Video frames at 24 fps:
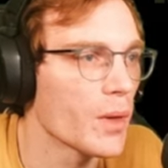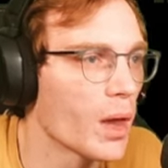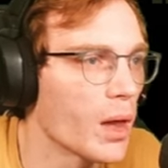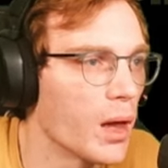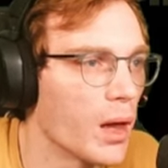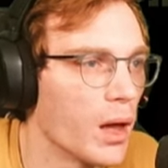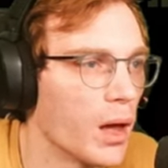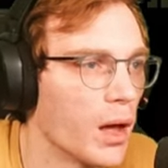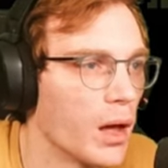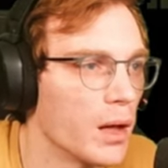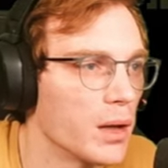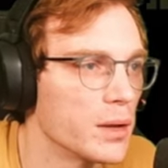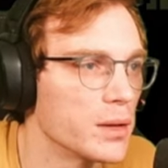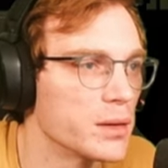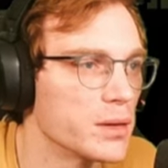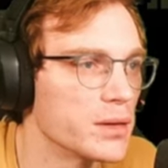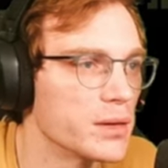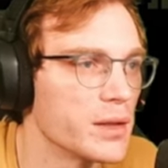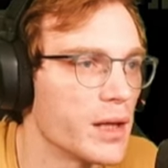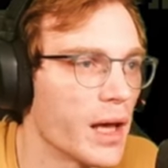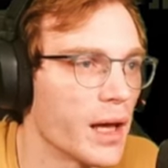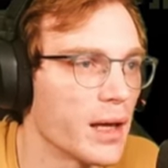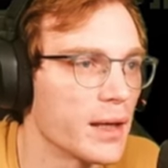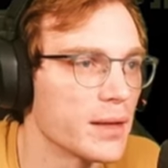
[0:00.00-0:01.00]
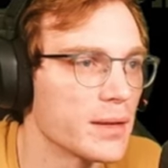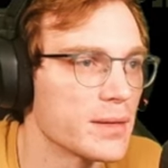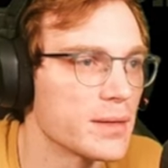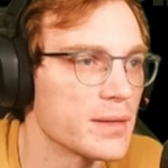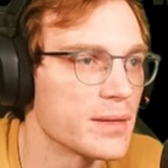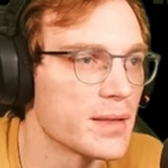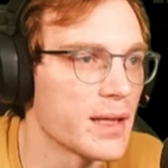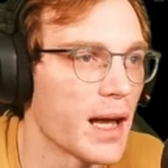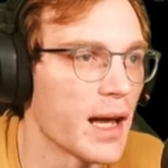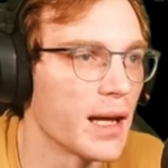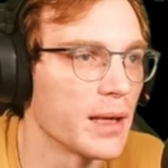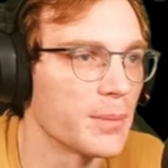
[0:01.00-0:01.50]
Uh, oh, yeah,
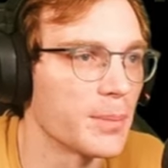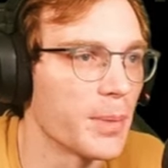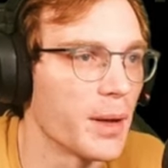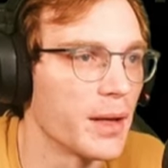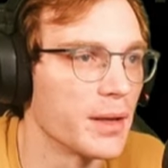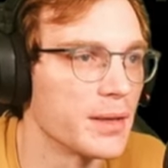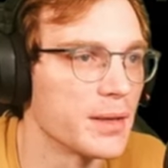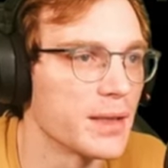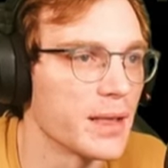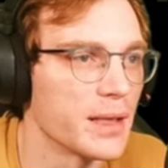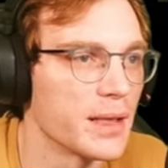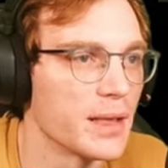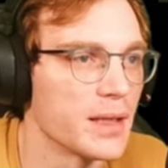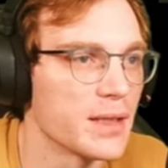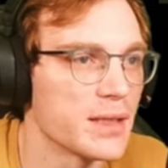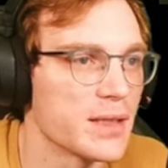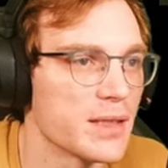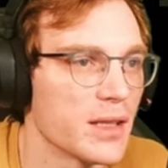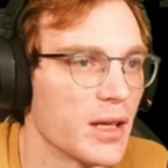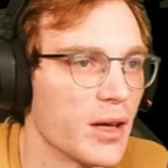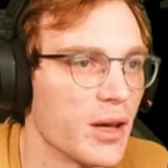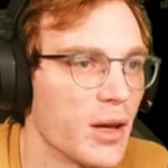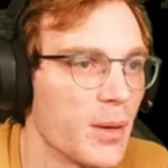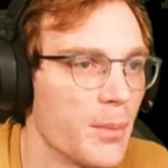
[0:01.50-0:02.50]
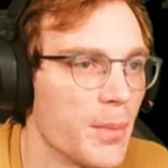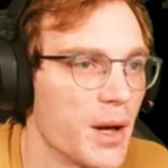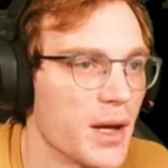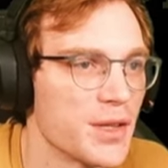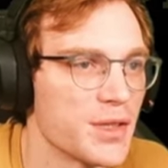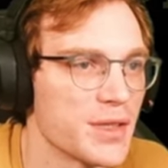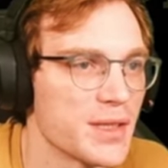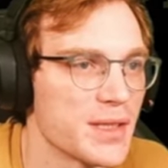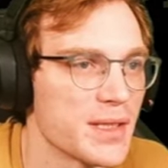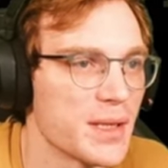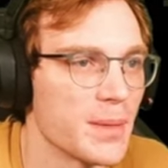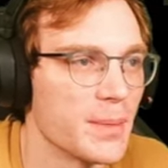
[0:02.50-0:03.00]
dad banned dinner, so
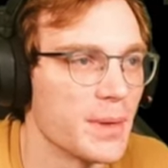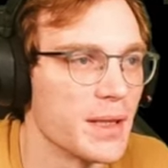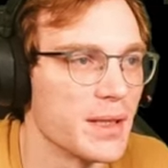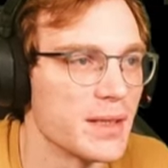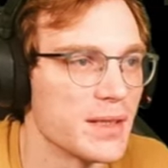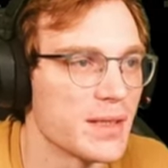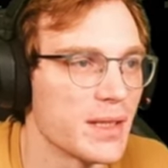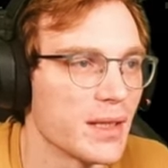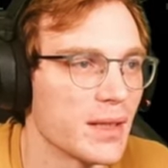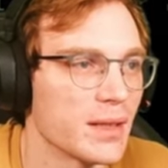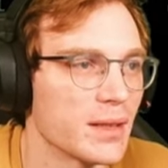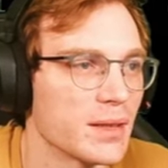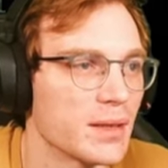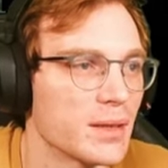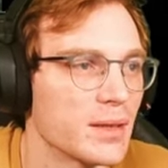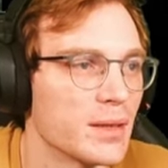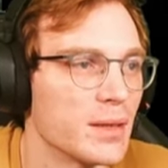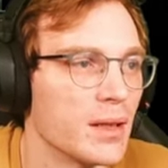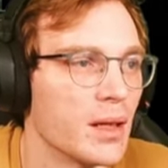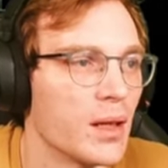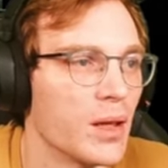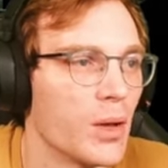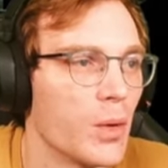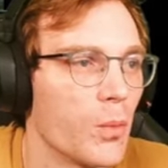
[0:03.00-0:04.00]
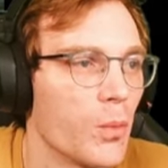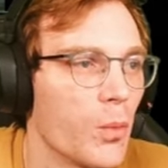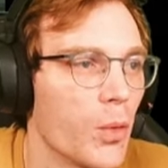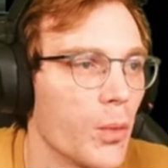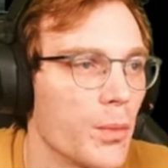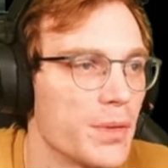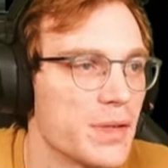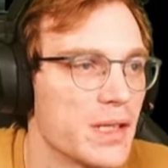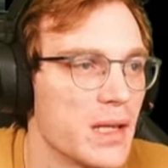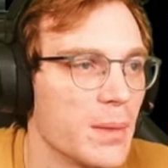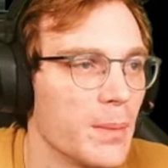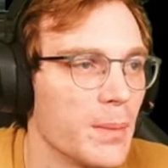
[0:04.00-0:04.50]
emergency pizza. What was he